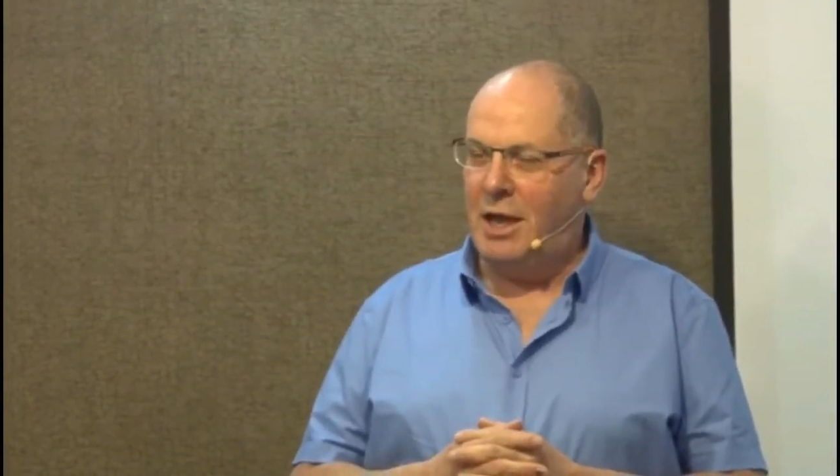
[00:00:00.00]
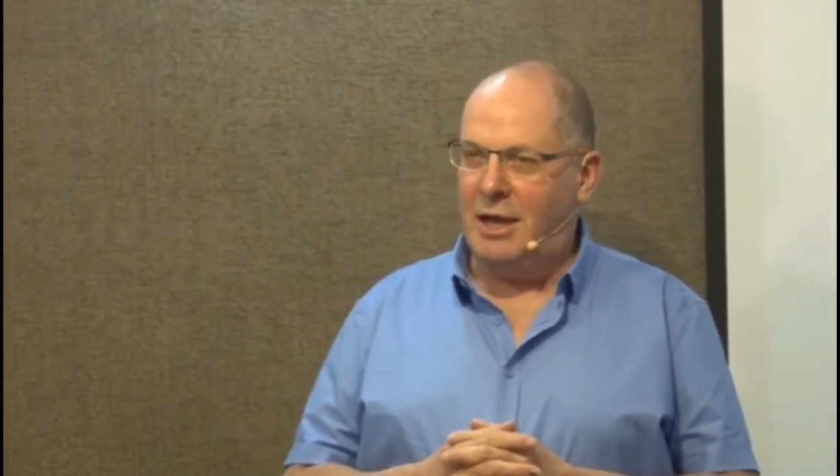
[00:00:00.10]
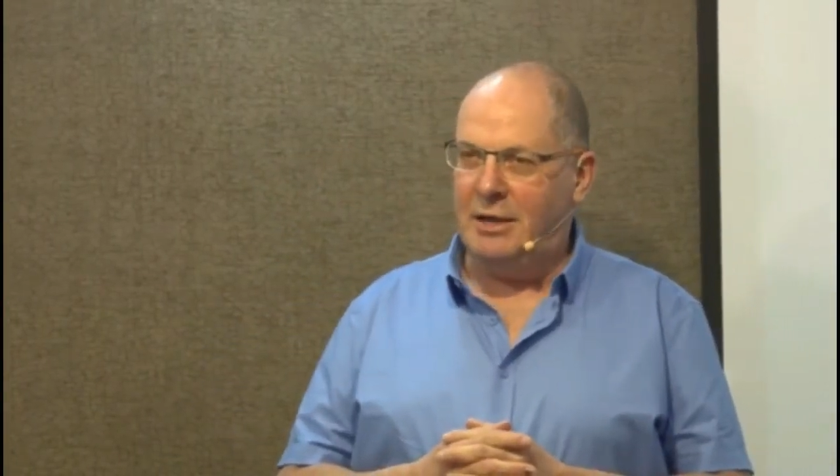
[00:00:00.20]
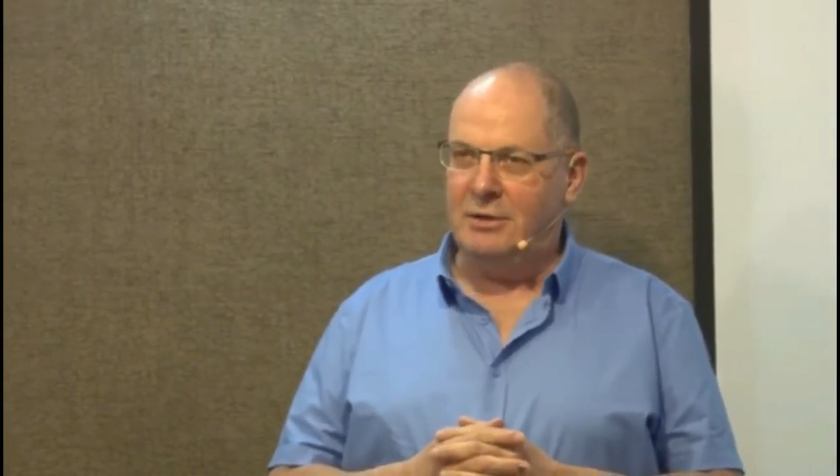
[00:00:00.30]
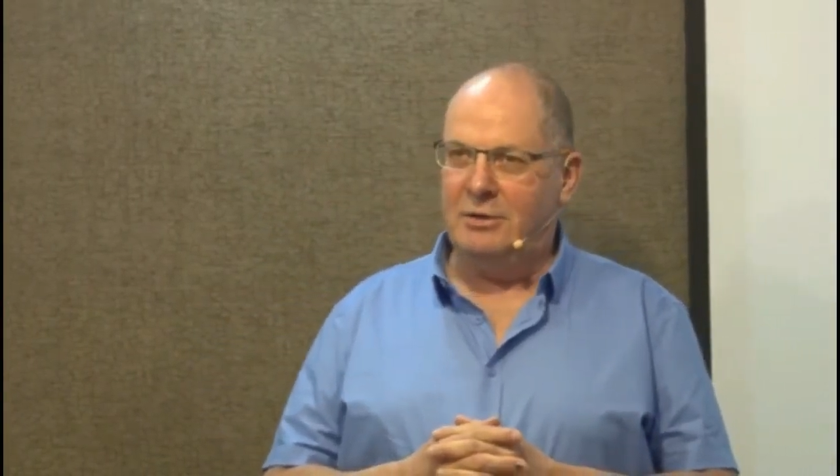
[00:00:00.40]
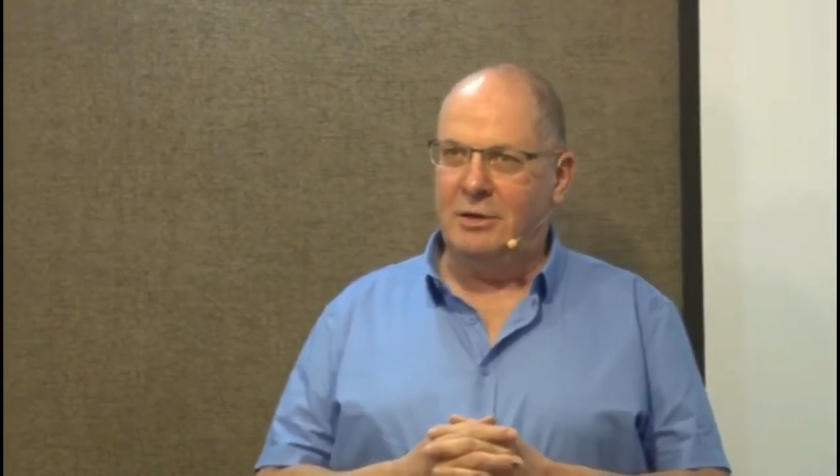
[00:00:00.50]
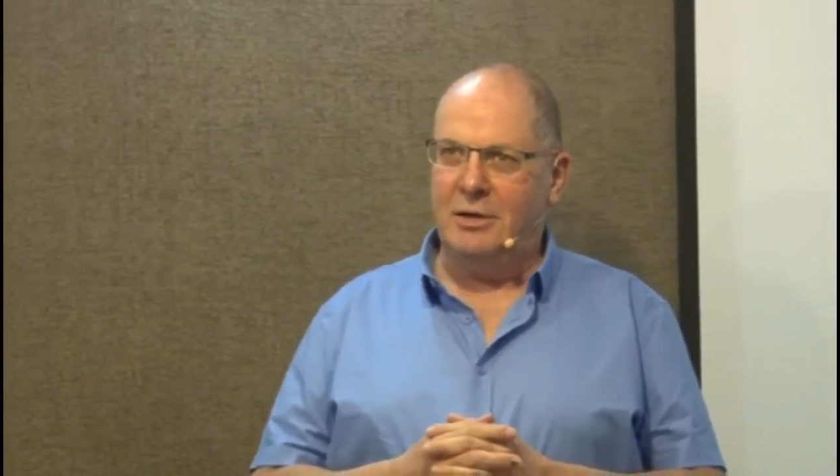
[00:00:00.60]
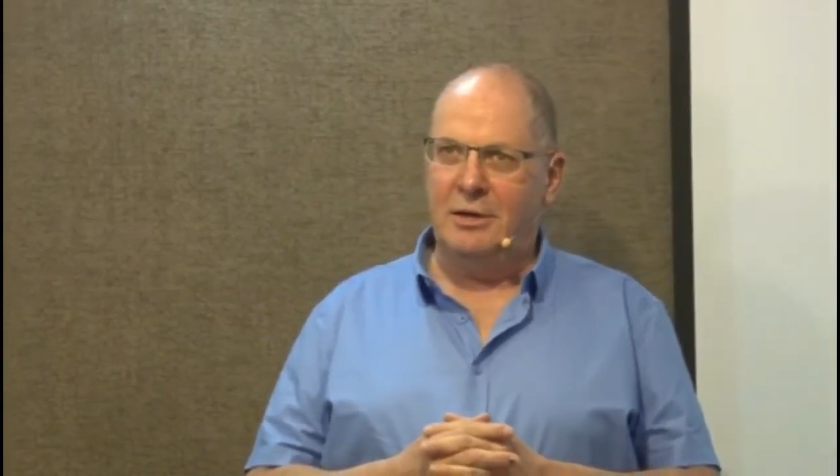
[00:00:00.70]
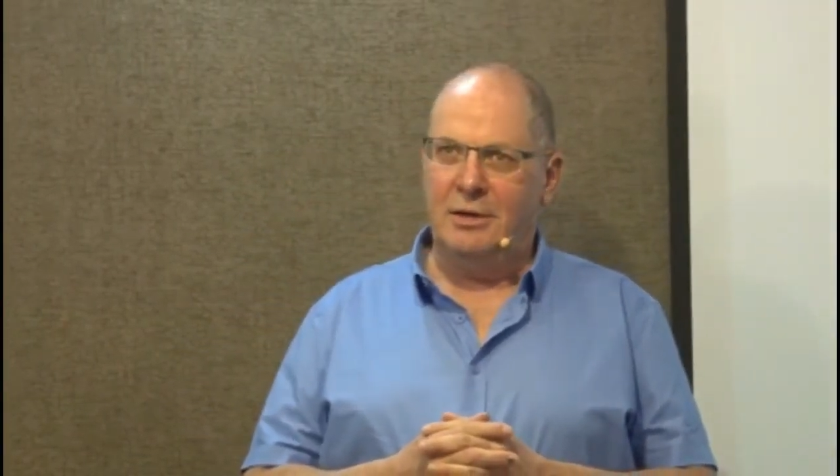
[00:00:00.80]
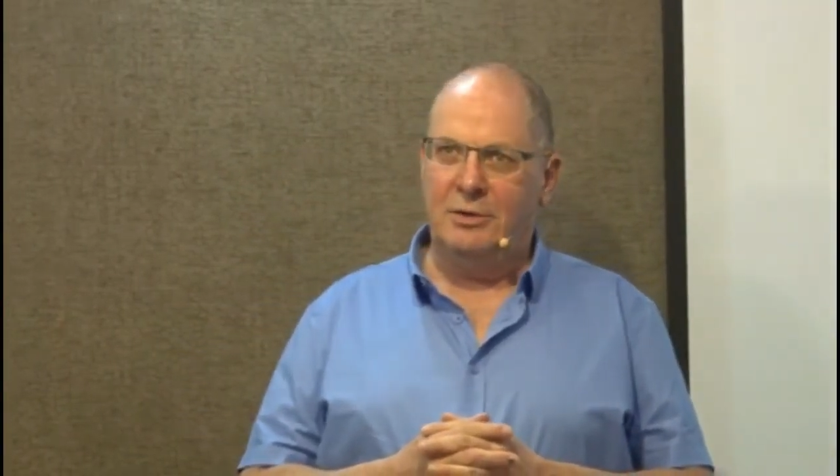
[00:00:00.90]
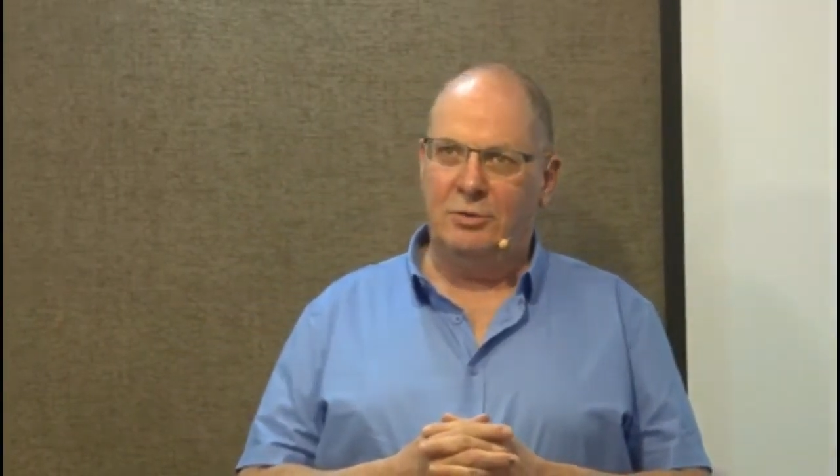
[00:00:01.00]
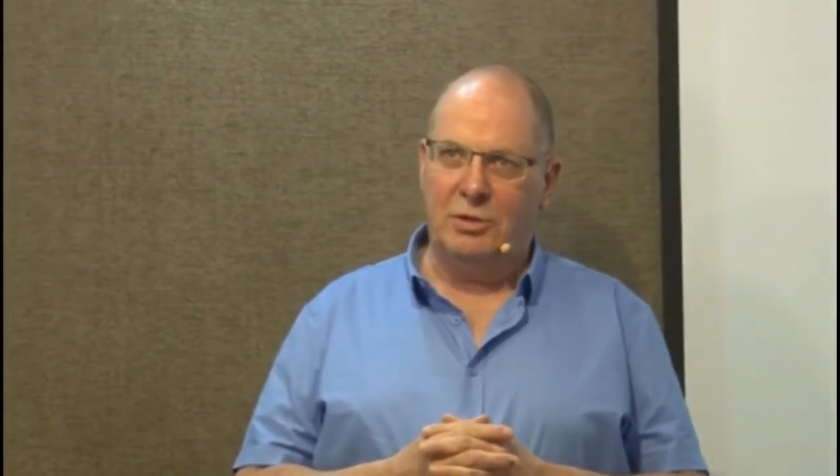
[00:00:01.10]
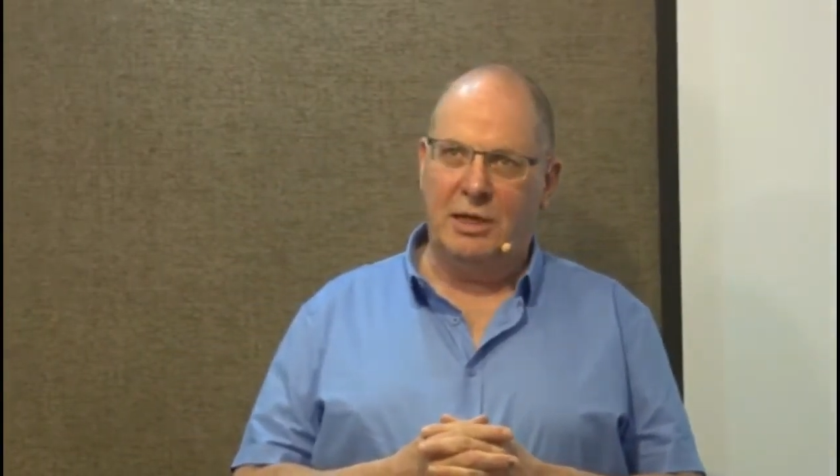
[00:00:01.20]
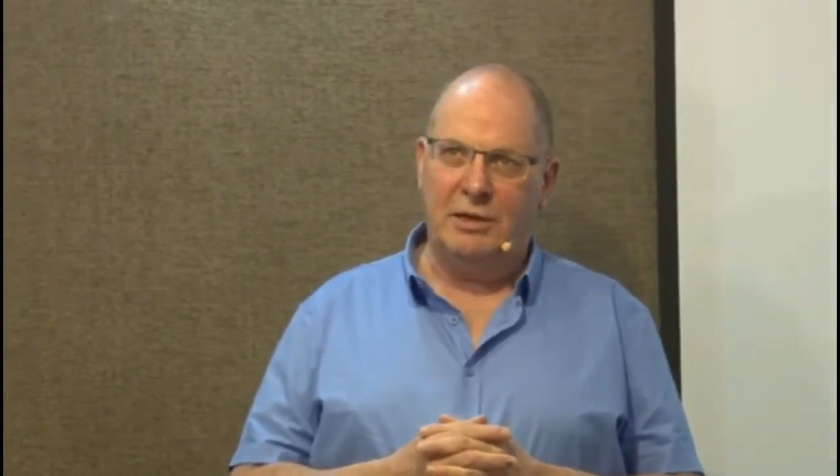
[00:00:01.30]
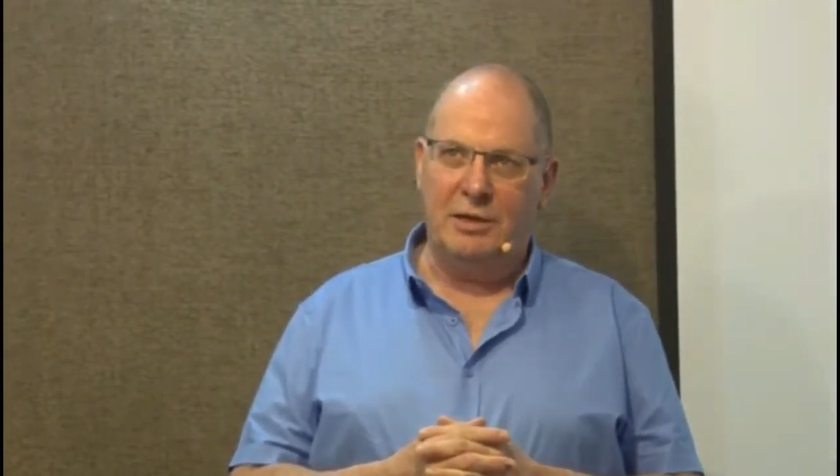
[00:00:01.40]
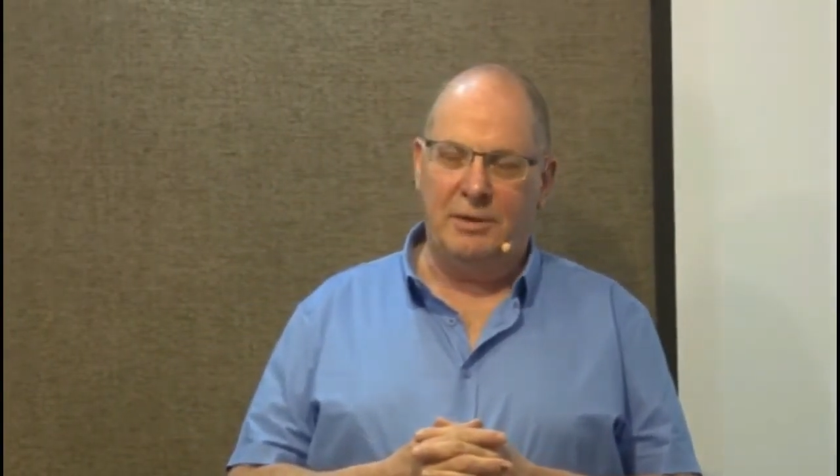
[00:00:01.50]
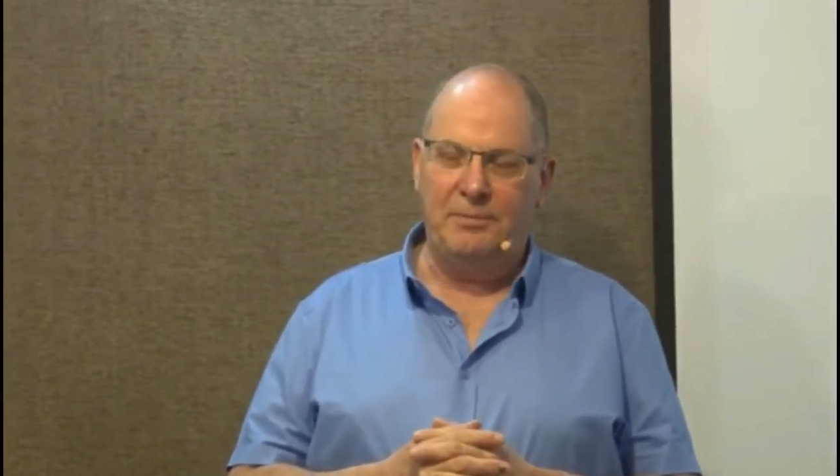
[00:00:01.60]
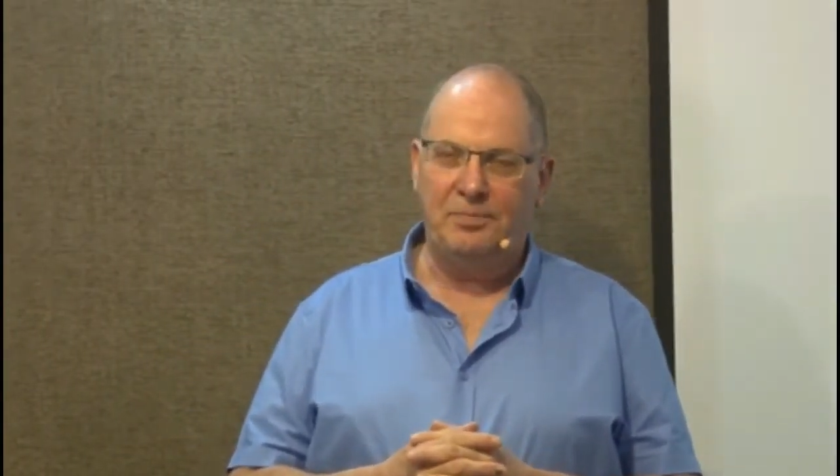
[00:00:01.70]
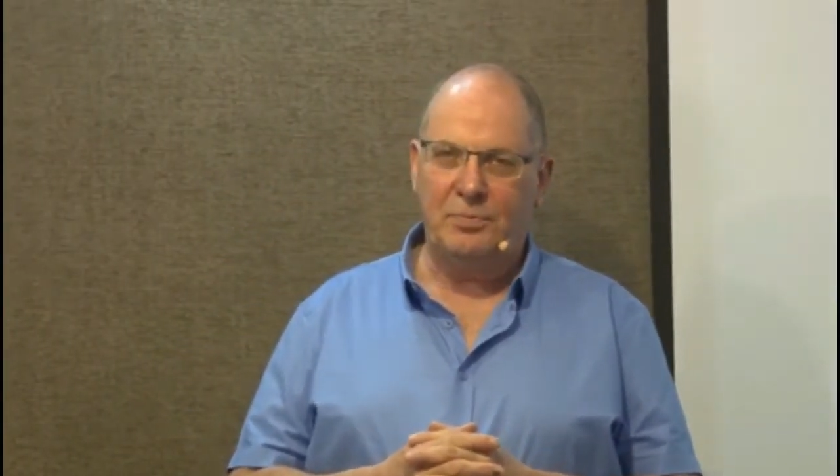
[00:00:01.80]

and uh, together